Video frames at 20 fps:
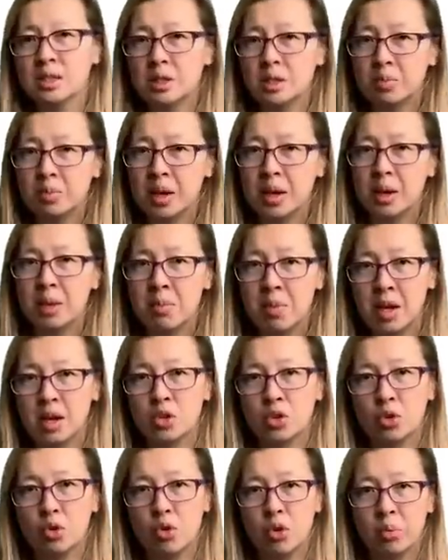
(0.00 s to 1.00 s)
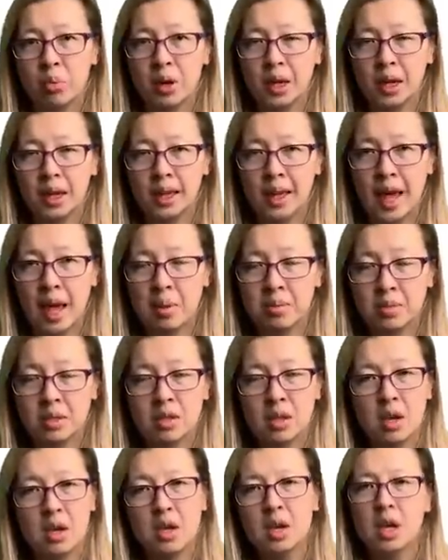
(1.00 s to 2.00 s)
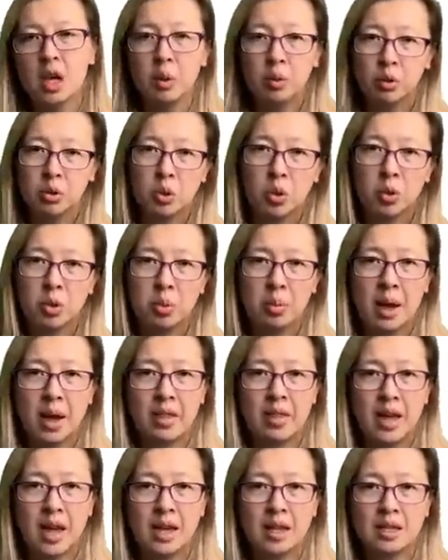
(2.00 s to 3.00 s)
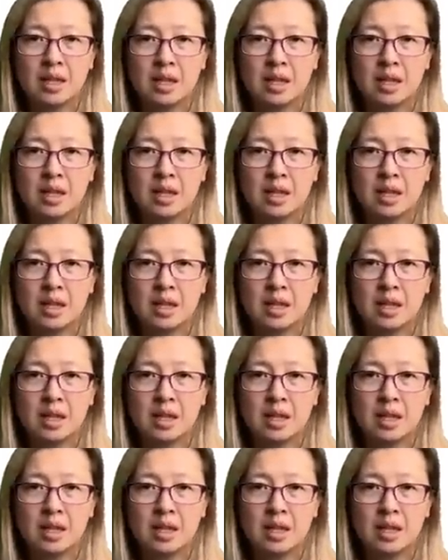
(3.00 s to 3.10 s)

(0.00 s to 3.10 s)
there's been a major corporate collapse, and we'll talk about that